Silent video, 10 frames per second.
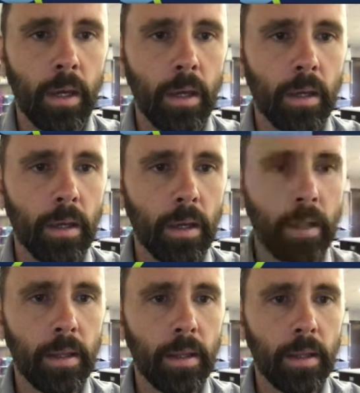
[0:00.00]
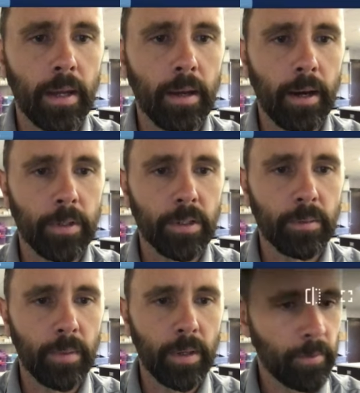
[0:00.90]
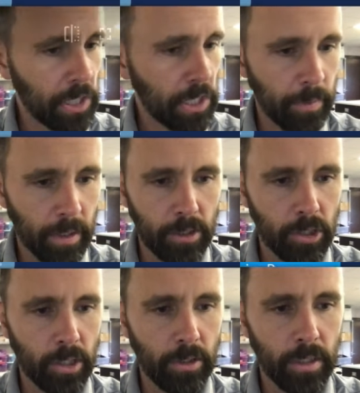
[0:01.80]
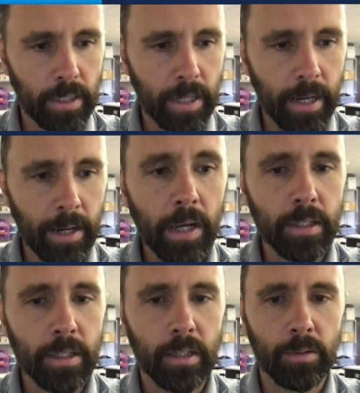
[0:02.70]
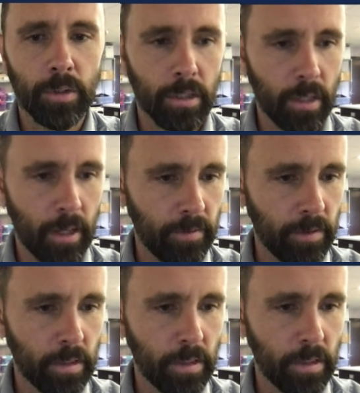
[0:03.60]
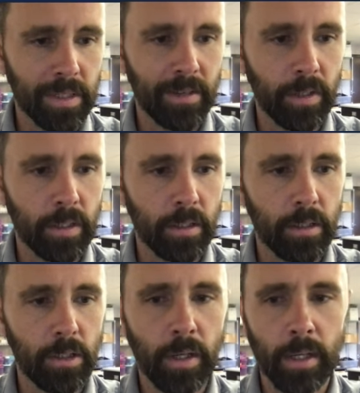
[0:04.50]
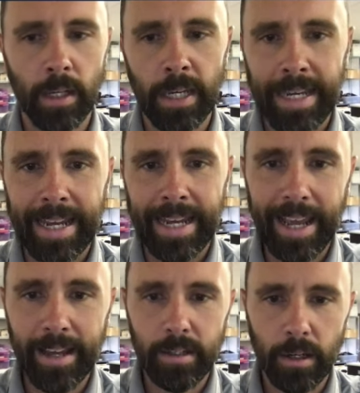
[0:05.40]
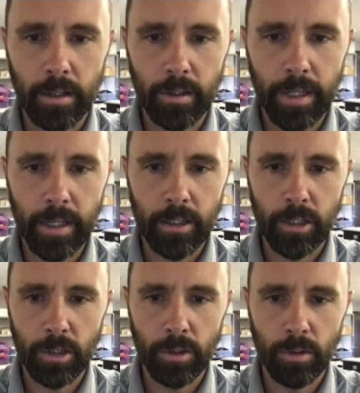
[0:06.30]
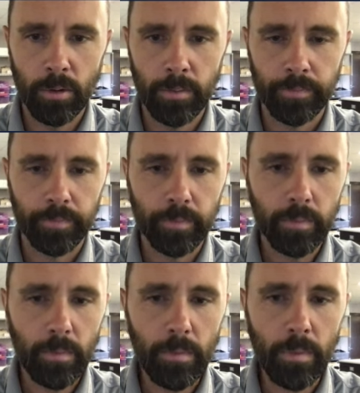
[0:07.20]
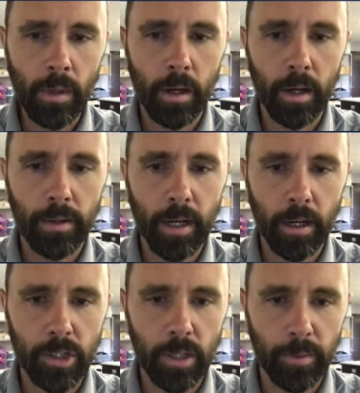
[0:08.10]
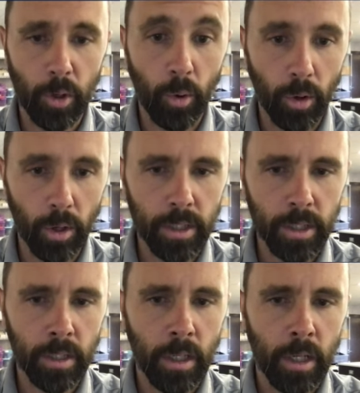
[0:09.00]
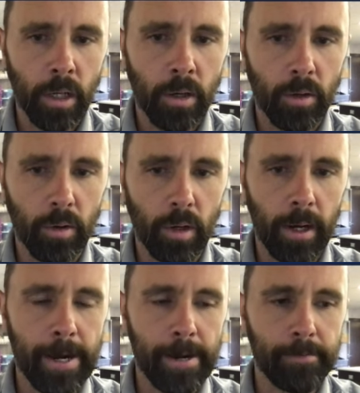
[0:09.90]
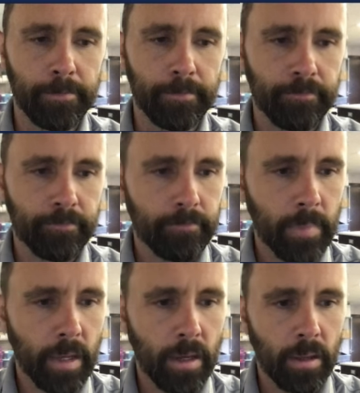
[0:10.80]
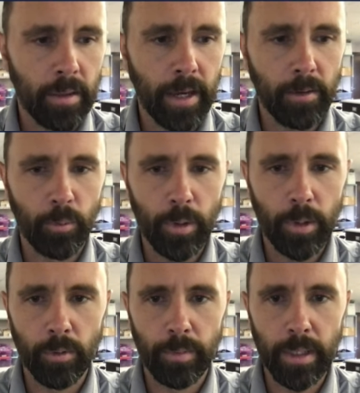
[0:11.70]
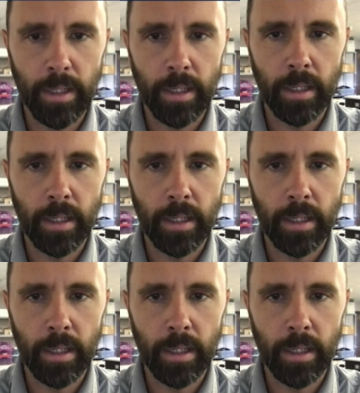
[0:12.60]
And then there's some information about the engineering design process, which is obviously specific to this unit, and a link to the Onshape course that we will be